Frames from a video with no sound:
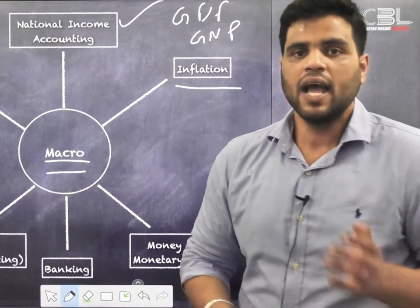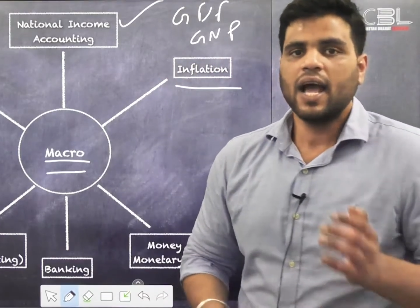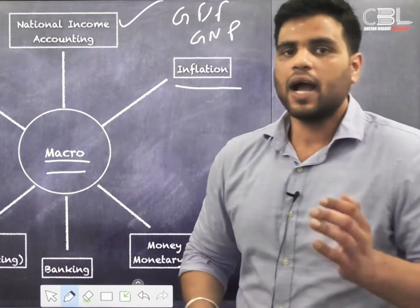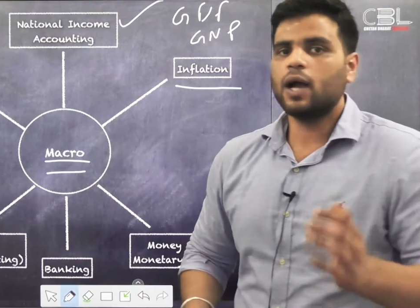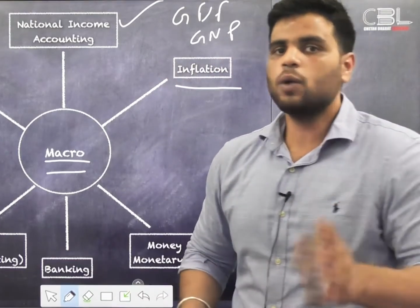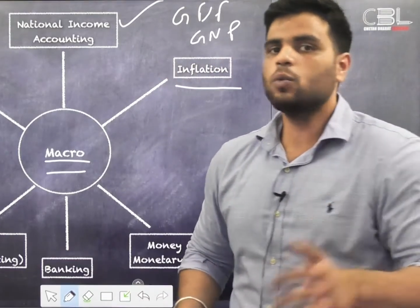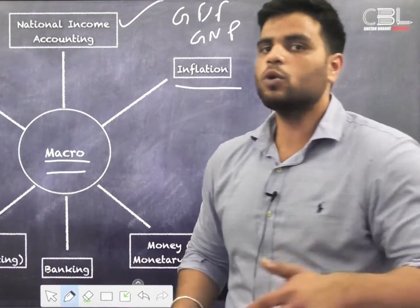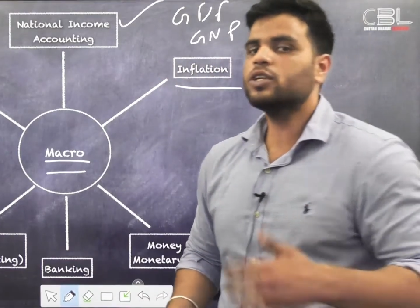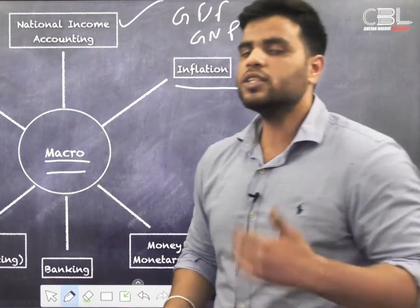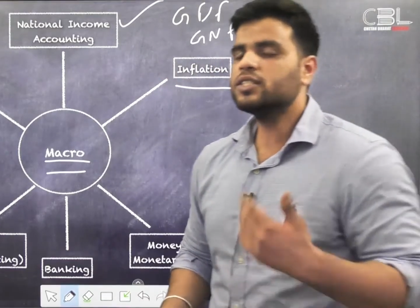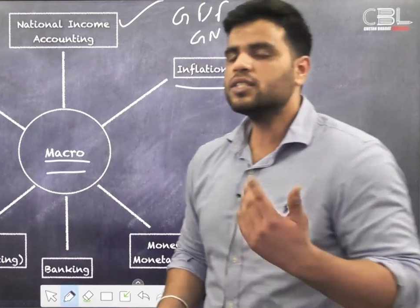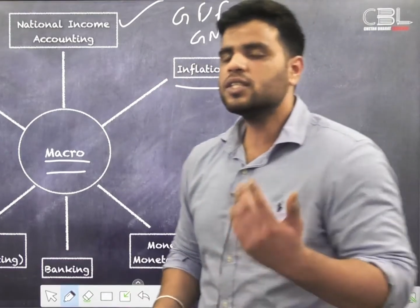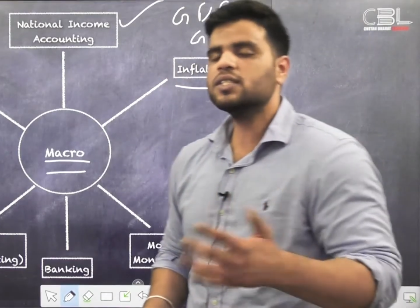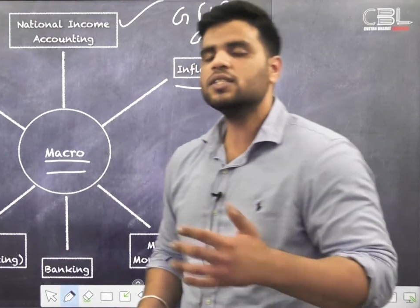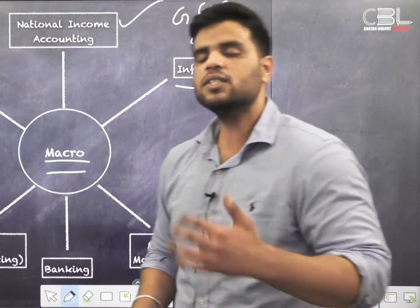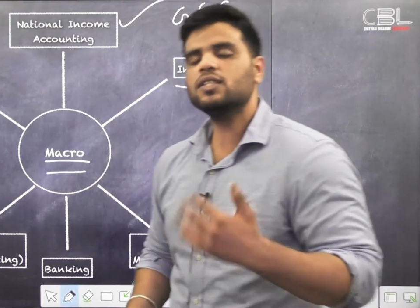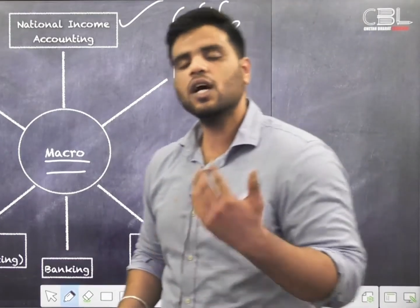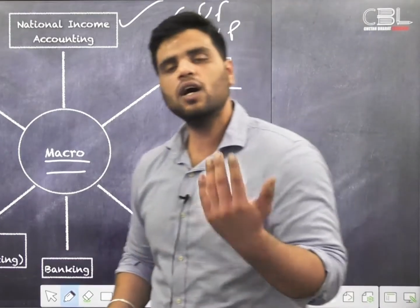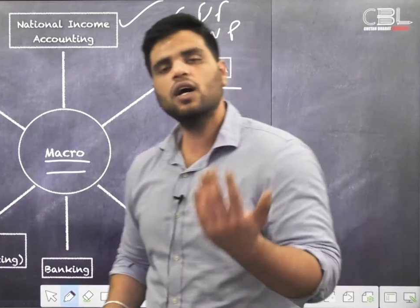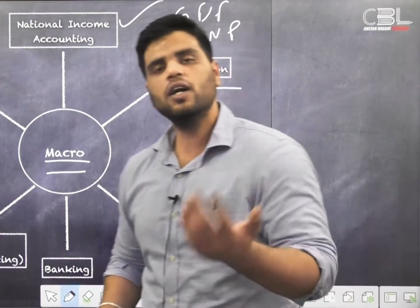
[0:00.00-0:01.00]
And what is
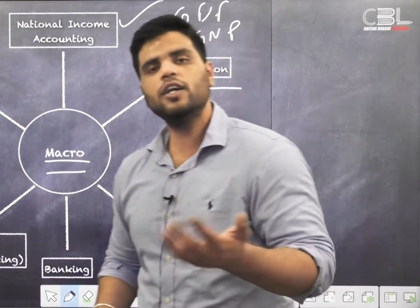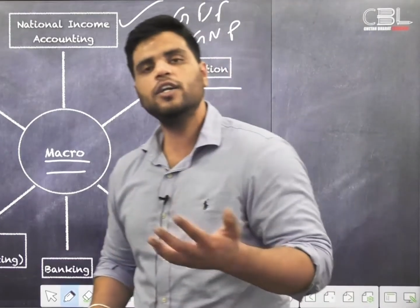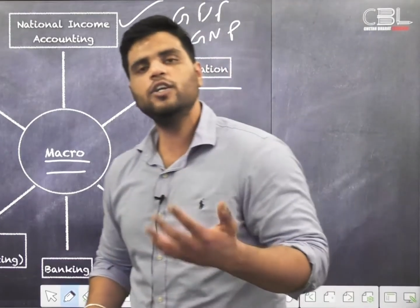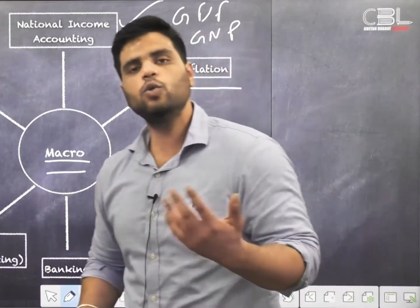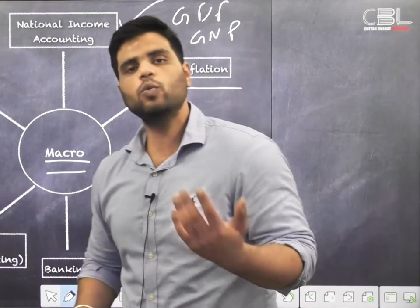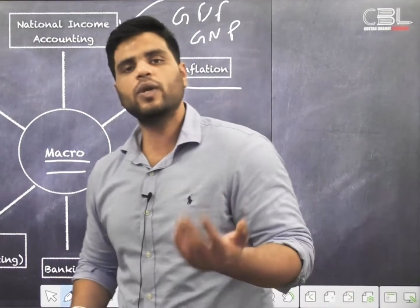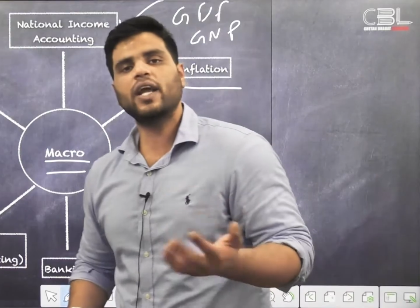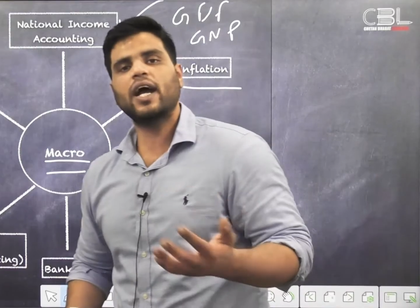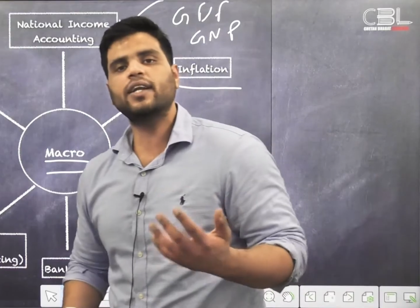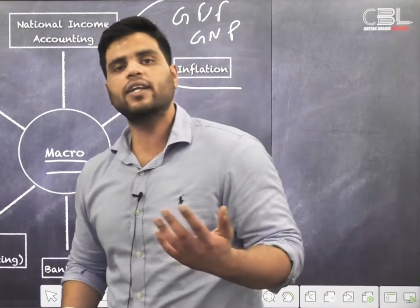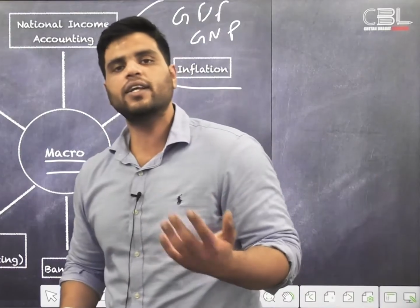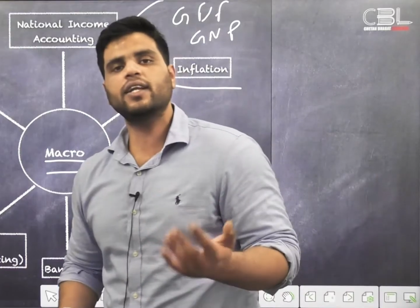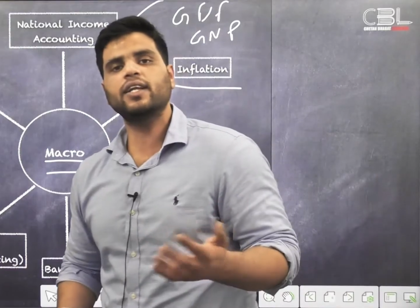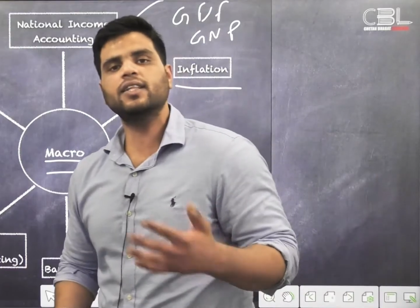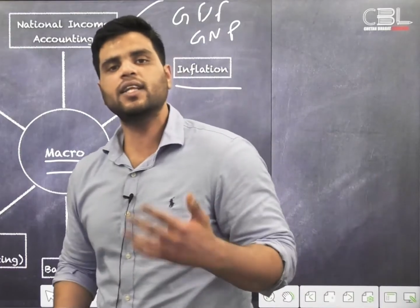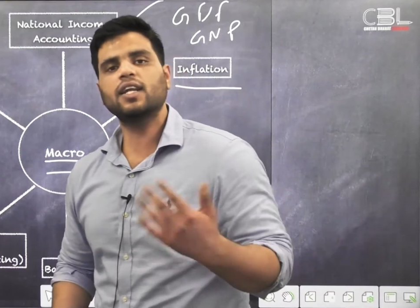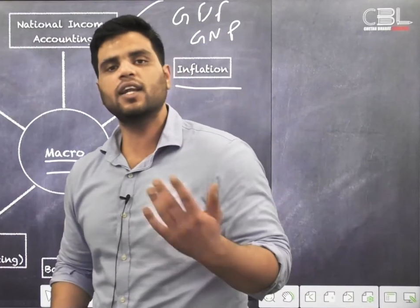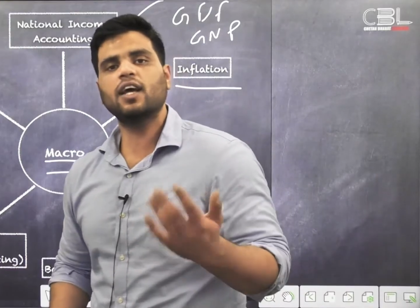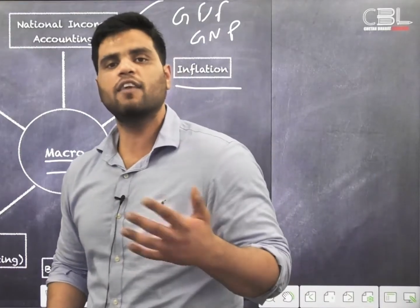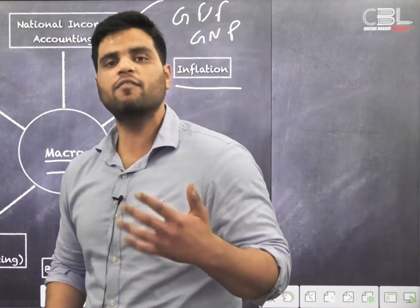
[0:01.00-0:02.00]
this third new category
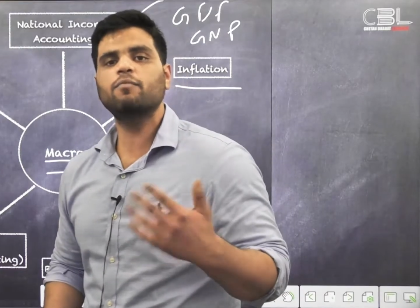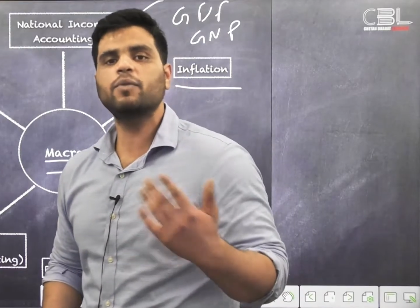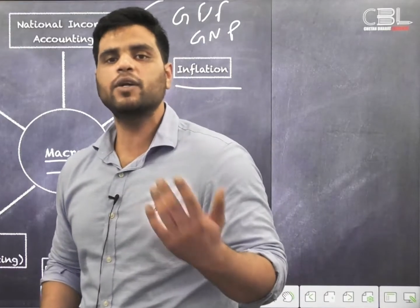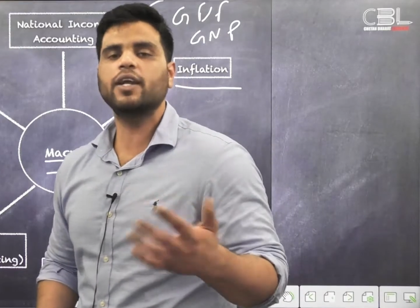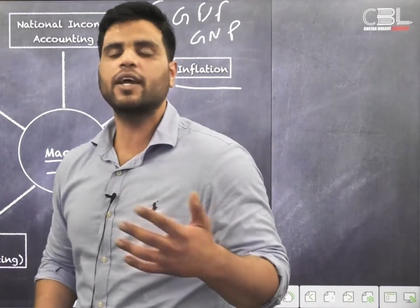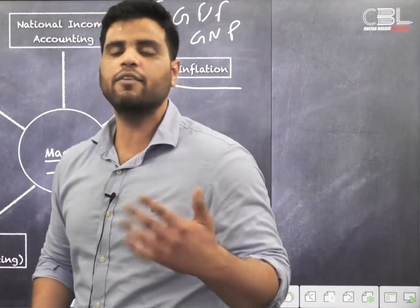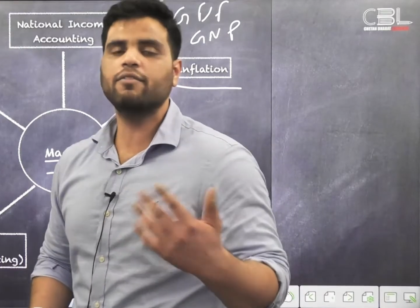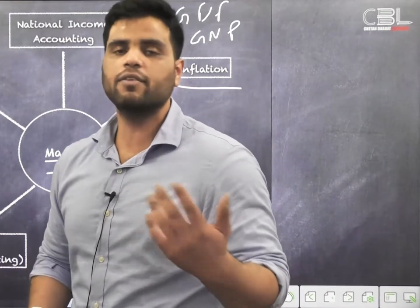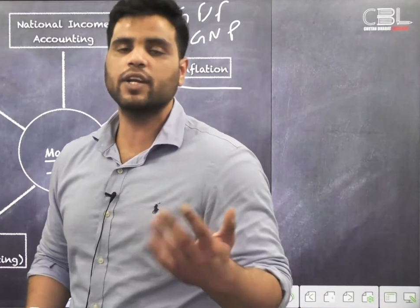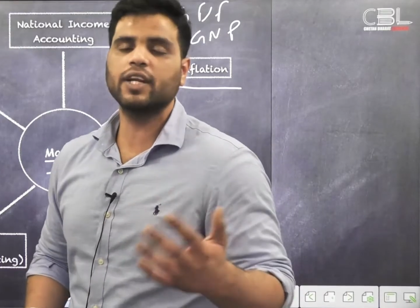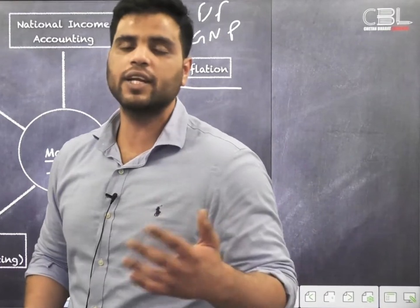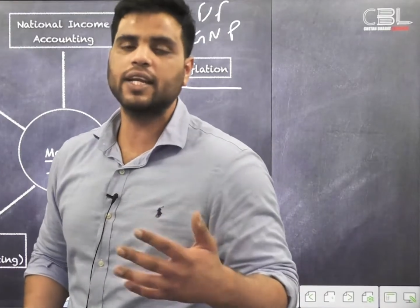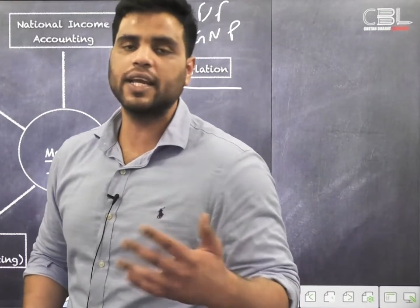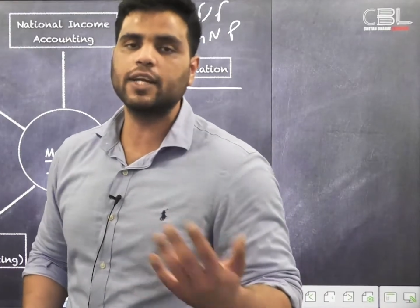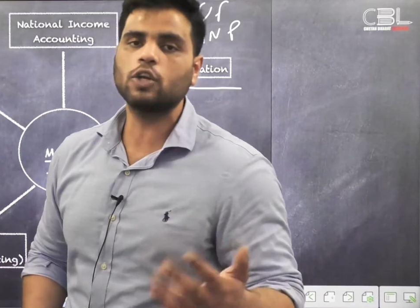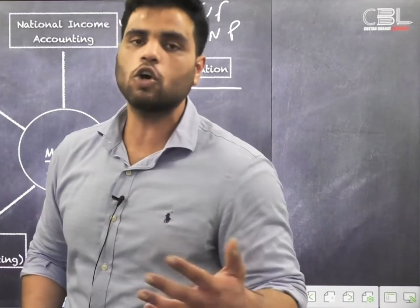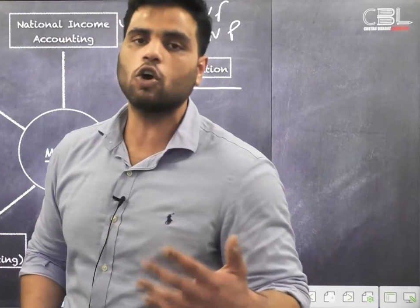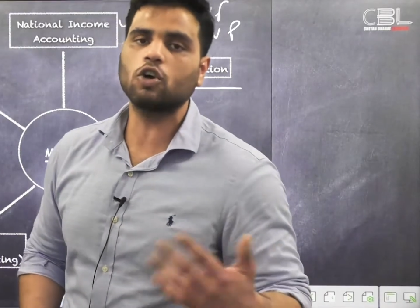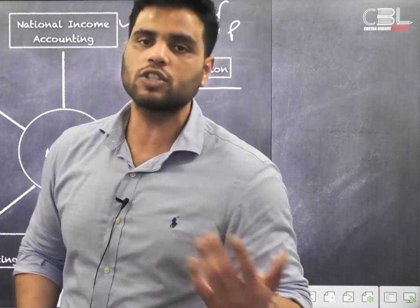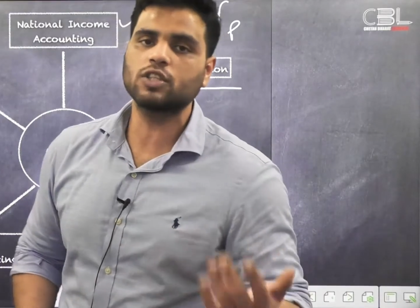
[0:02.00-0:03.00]
that government every
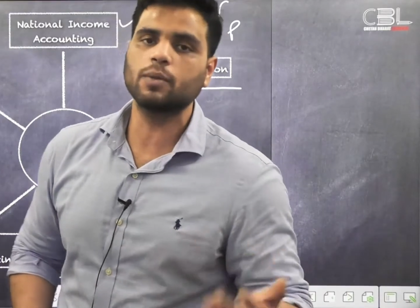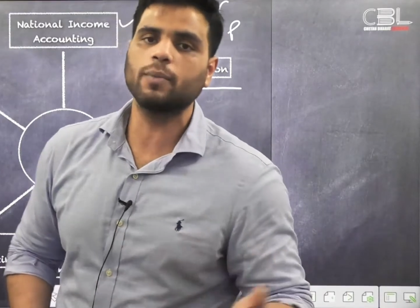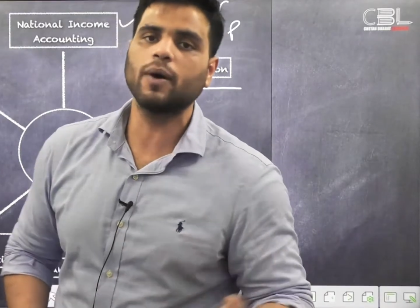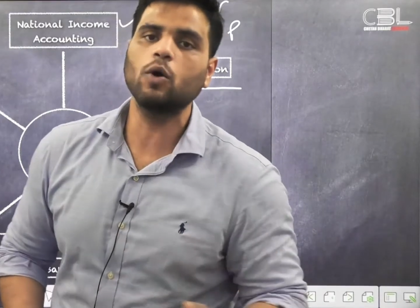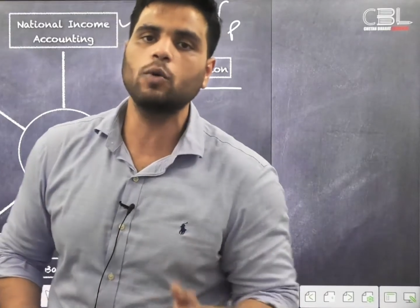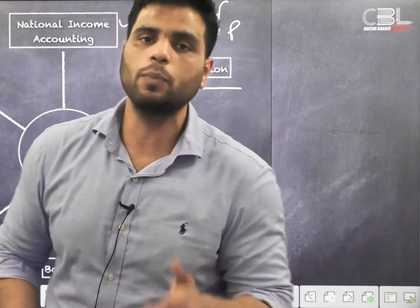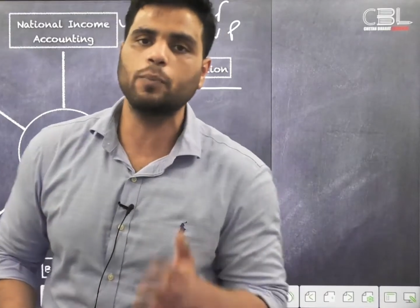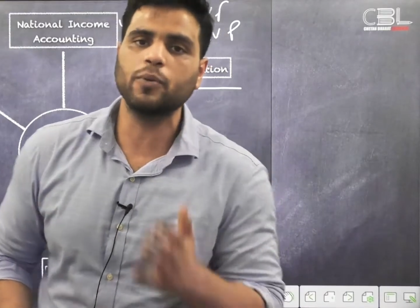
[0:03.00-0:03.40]
day talks about,